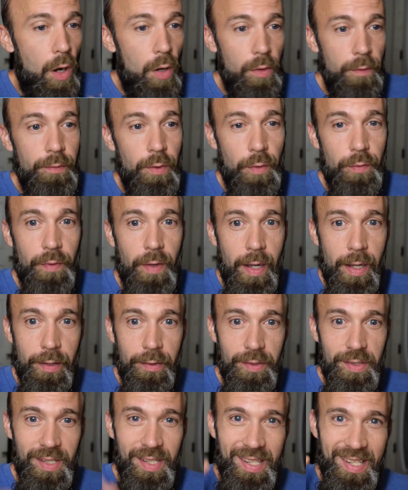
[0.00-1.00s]
all of your
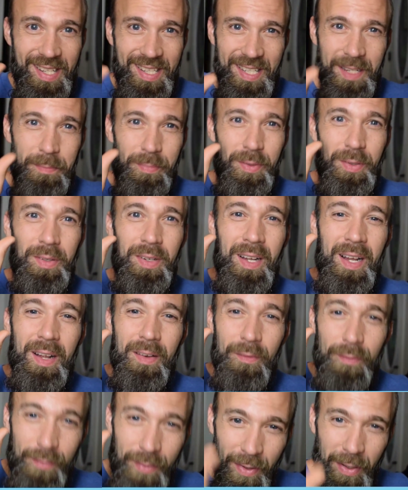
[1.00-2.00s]
files in a simple,
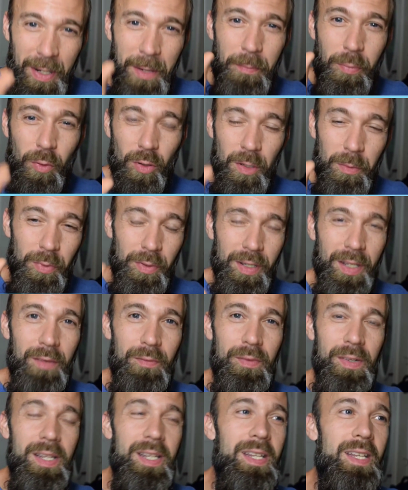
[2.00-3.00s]
very portable,
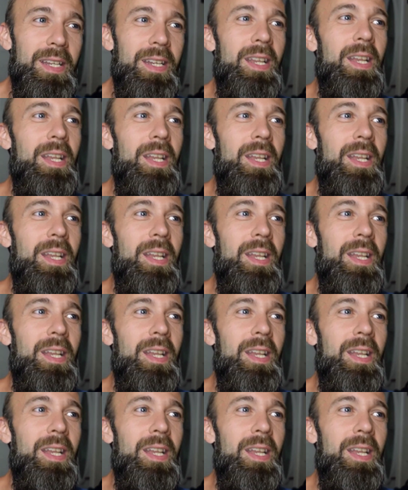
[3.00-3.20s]
convenient